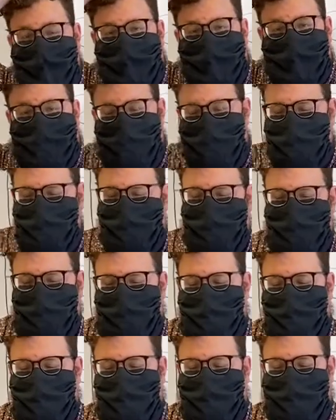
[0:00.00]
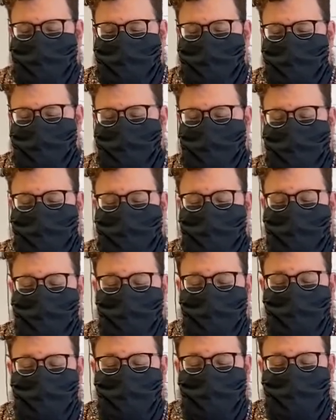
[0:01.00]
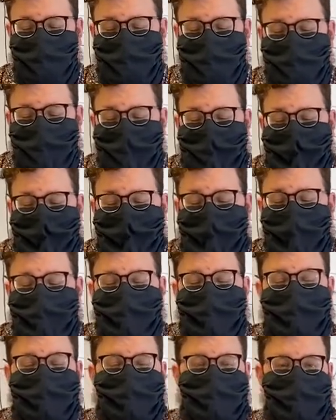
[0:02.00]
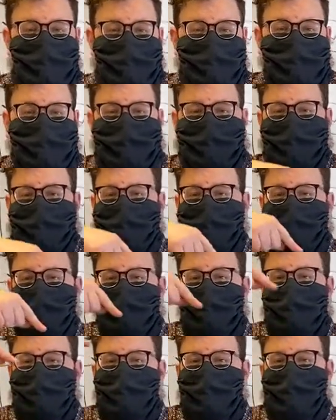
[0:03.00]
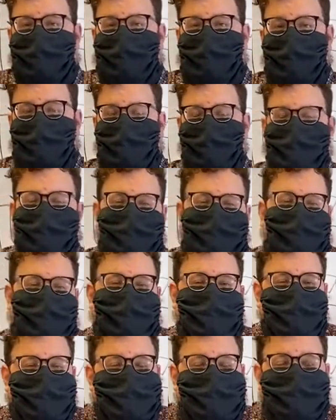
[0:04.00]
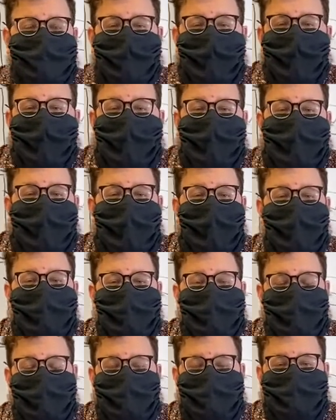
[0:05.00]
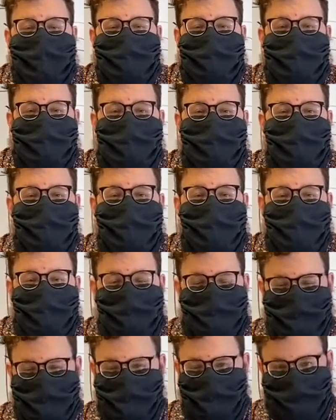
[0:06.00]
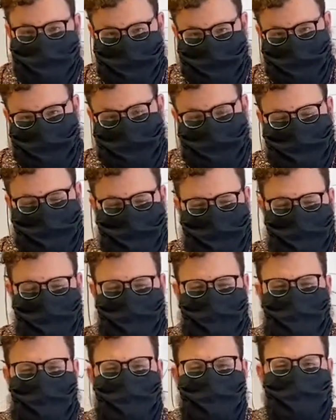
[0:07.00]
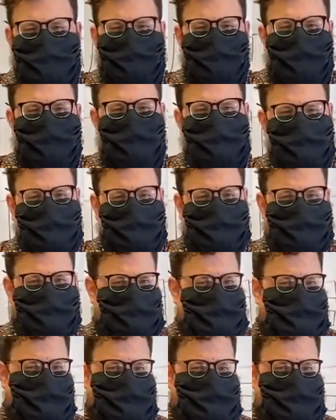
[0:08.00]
they have a red comb, and they have really long feathers on their tails. So they usually have